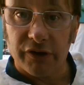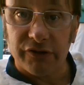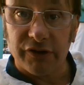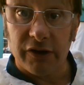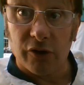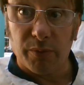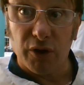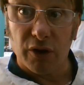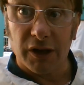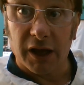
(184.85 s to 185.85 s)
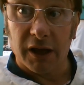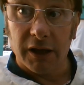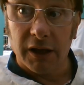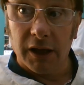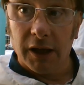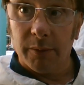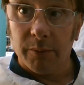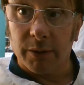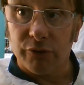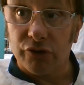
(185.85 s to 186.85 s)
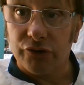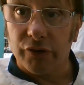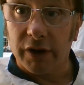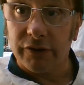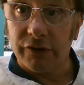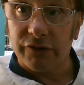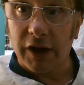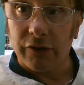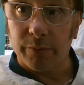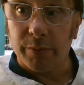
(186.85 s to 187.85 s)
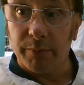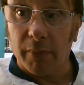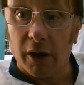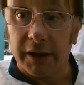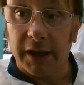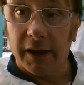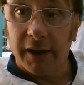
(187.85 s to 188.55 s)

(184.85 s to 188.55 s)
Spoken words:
set it up earlier, but I'm just trying to set up my